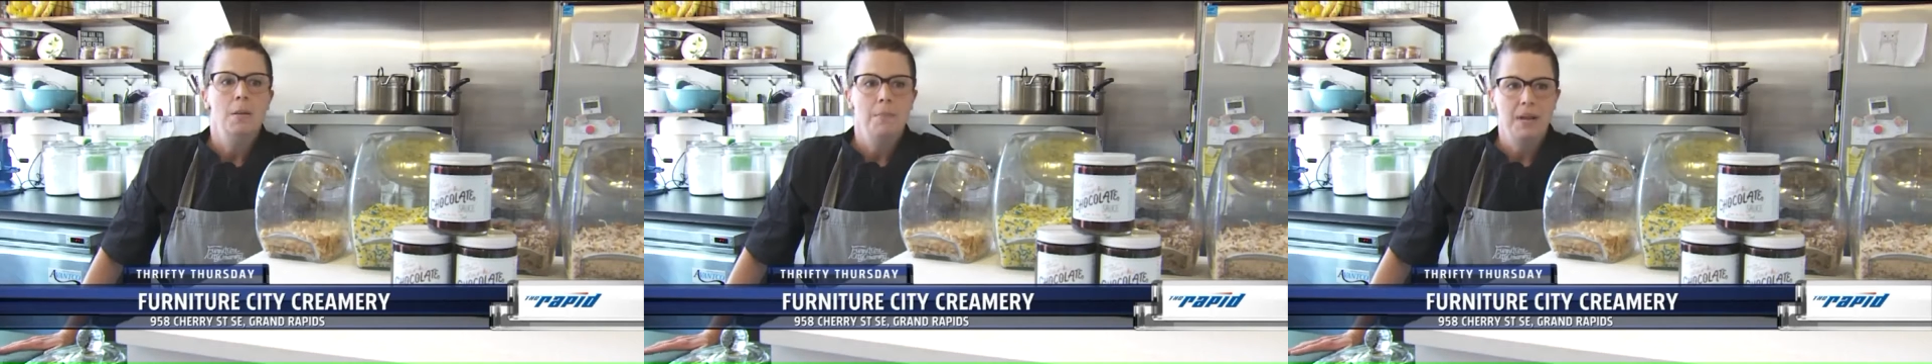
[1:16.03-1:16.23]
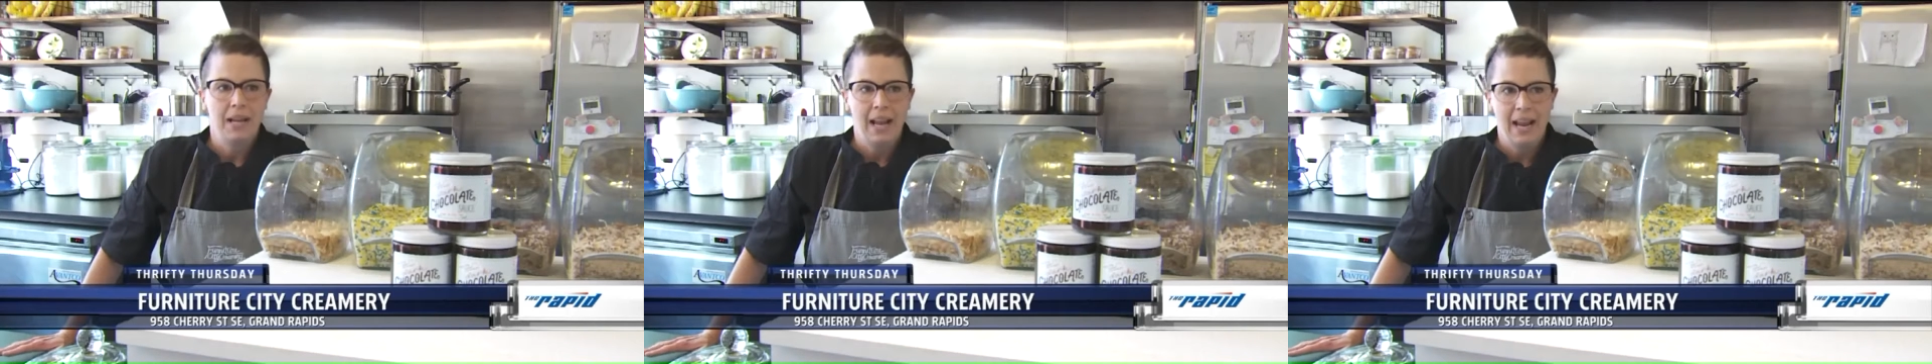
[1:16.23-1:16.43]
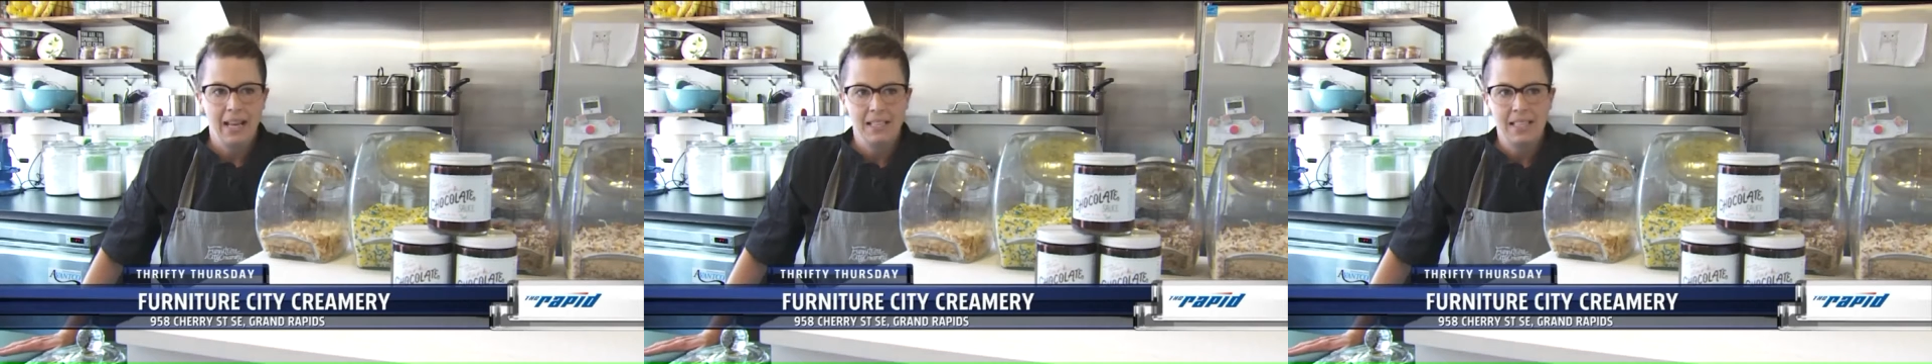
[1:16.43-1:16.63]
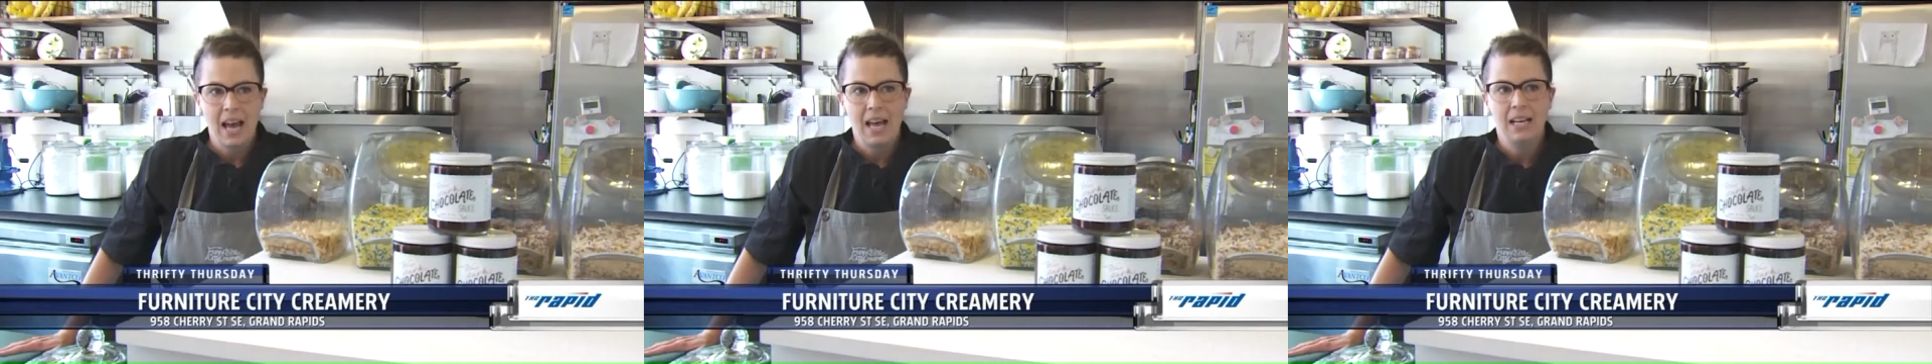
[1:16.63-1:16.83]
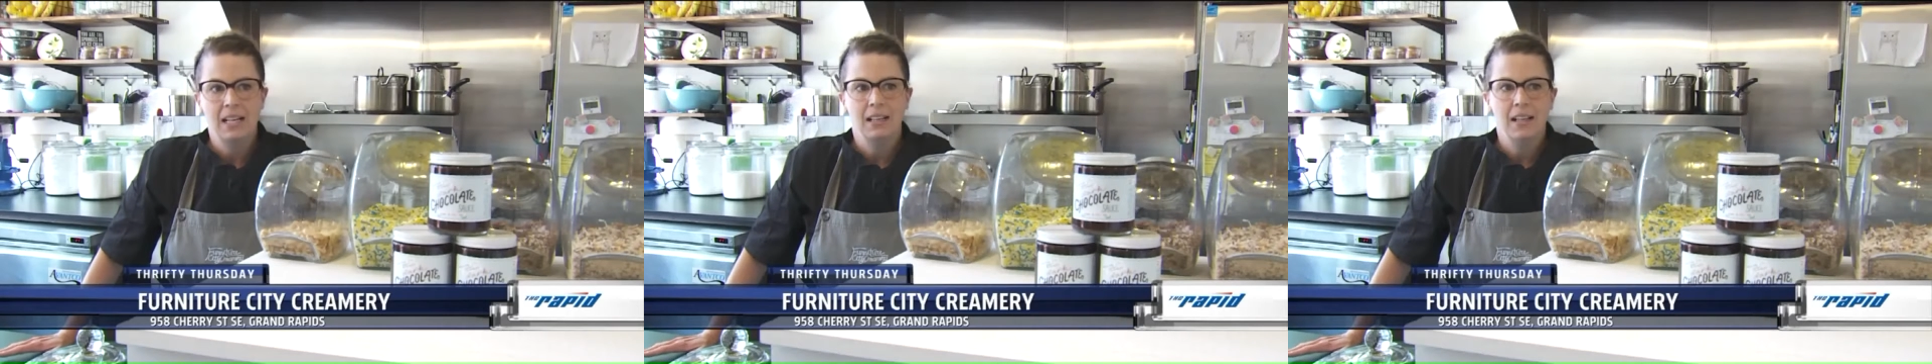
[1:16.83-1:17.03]
being
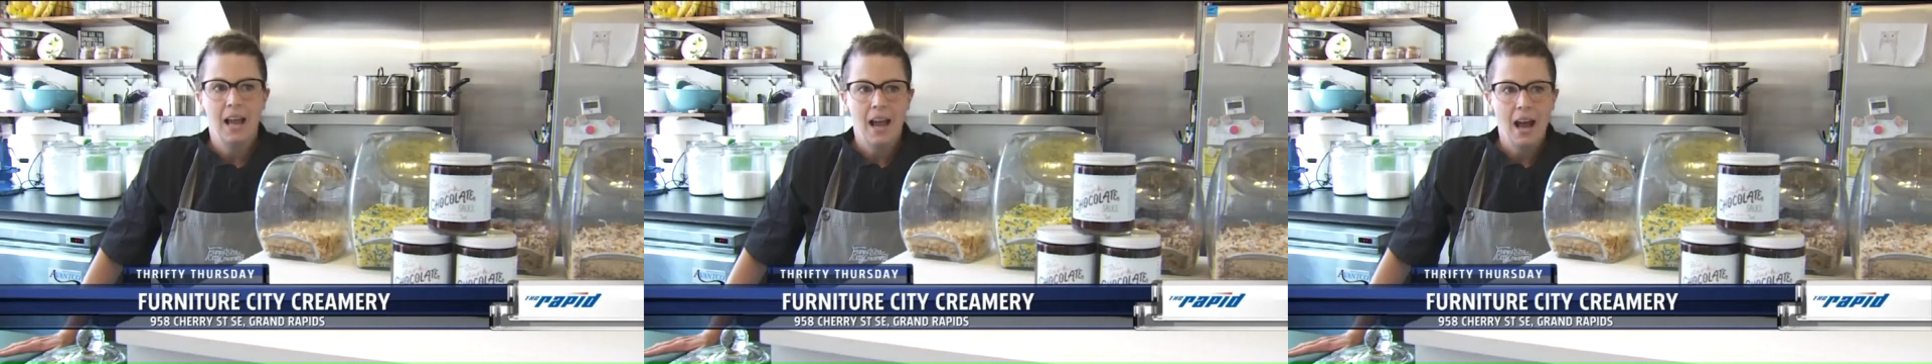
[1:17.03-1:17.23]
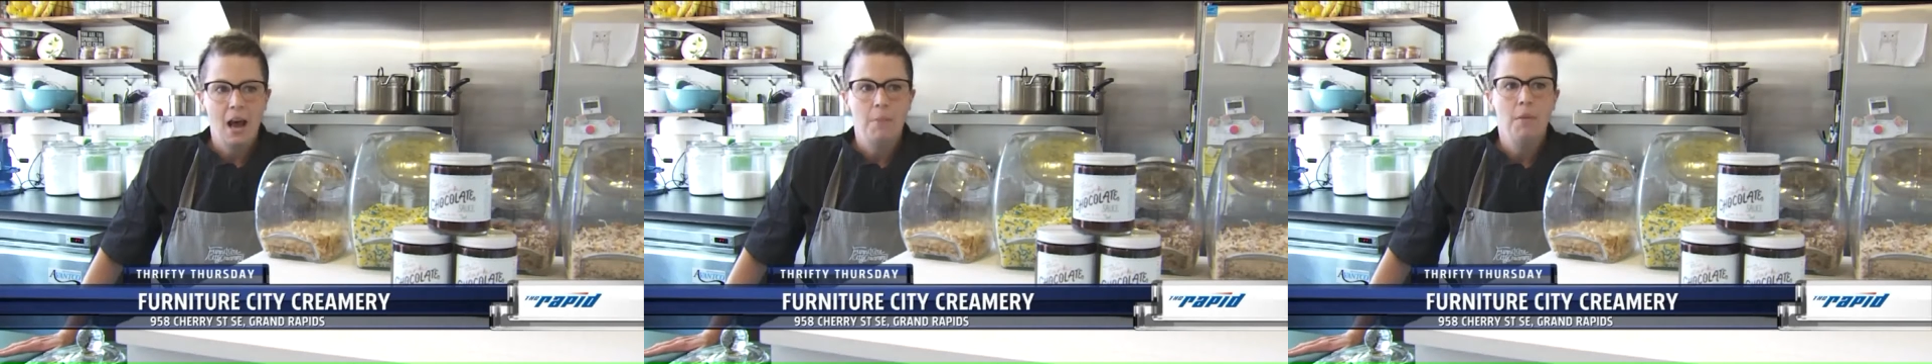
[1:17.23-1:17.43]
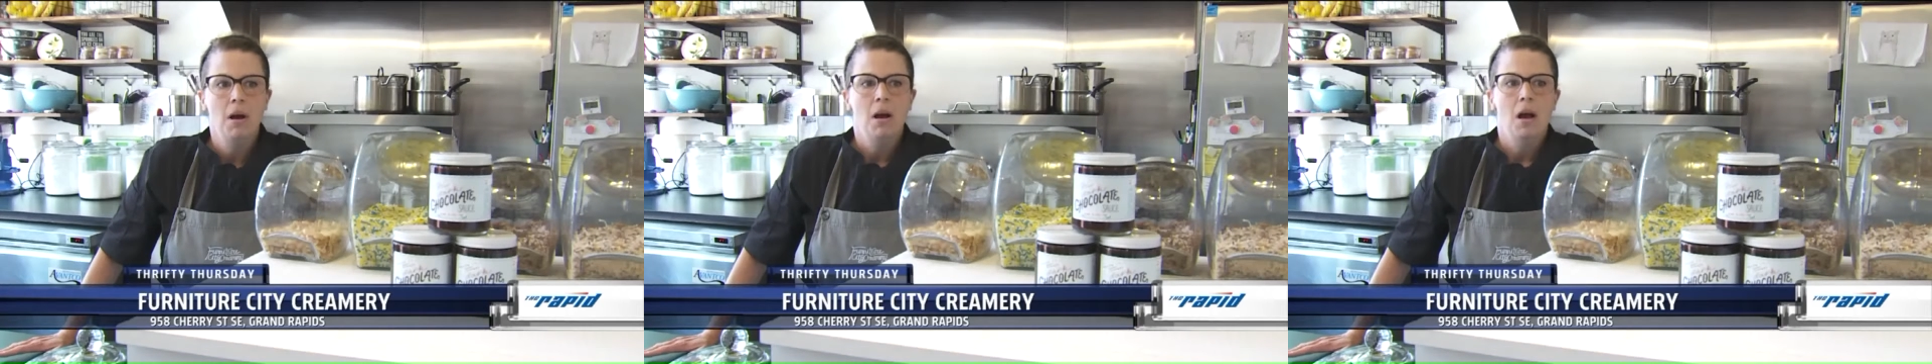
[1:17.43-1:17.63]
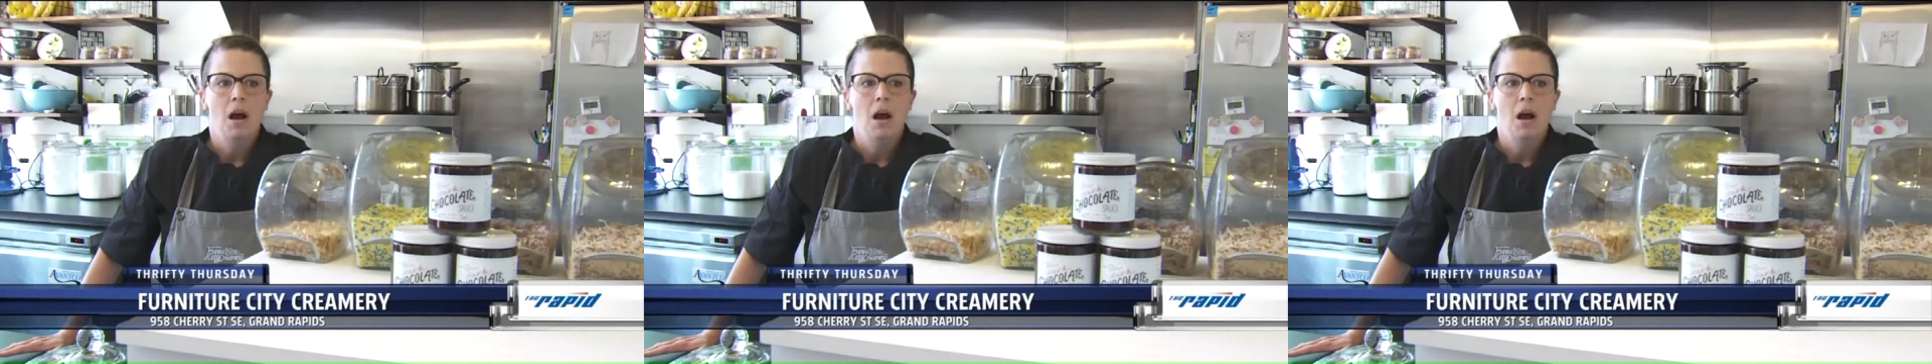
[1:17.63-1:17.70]
hands-on in a lab,